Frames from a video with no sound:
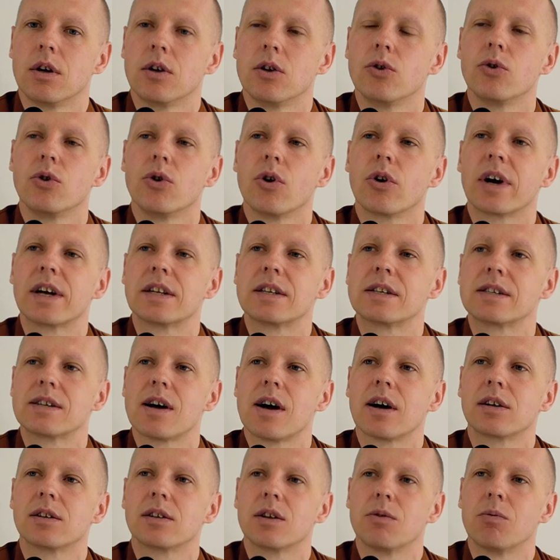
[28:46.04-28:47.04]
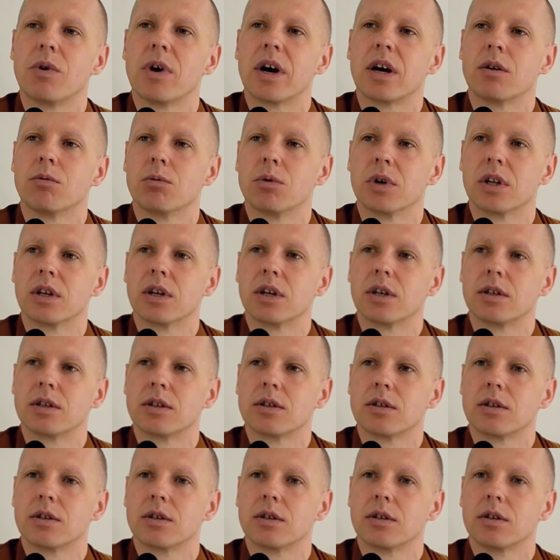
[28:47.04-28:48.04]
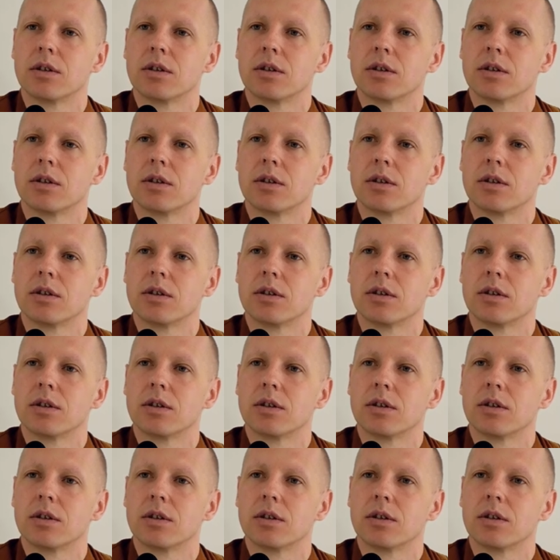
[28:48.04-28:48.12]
You don't get sucked away with it.